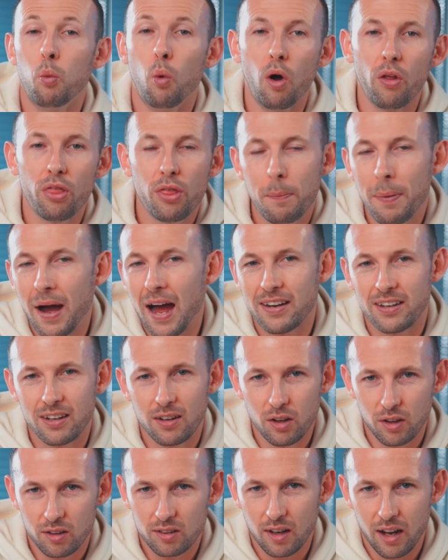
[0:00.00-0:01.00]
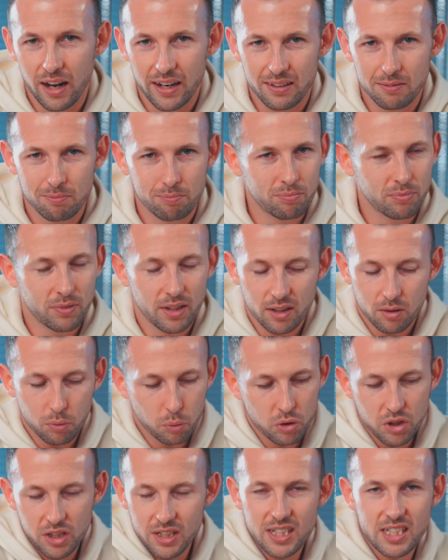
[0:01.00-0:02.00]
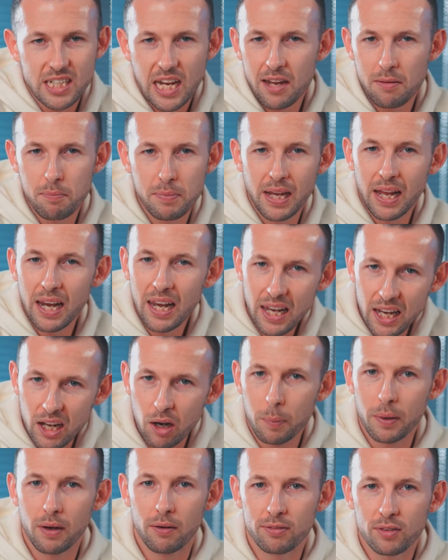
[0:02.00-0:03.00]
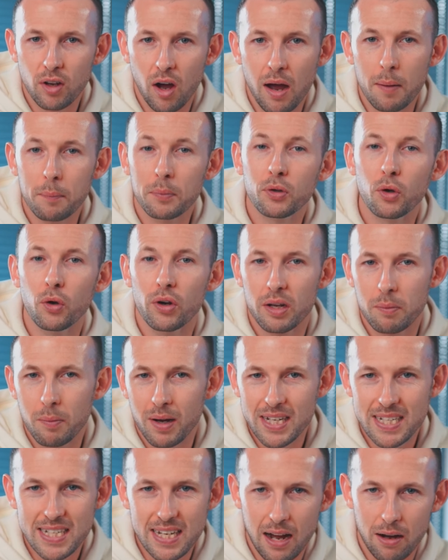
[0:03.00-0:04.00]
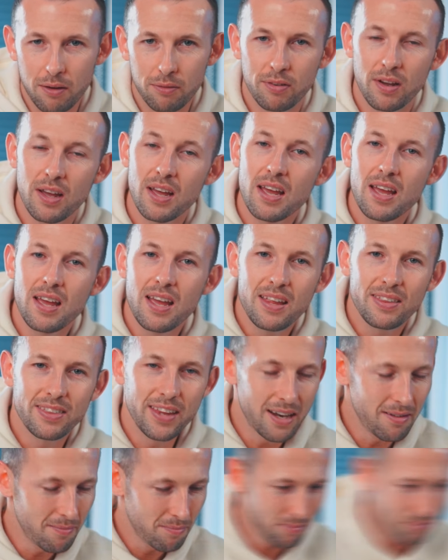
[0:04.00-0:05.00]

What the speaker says: what the panda looks like. This will just save me a little bit of time doing it myself. Then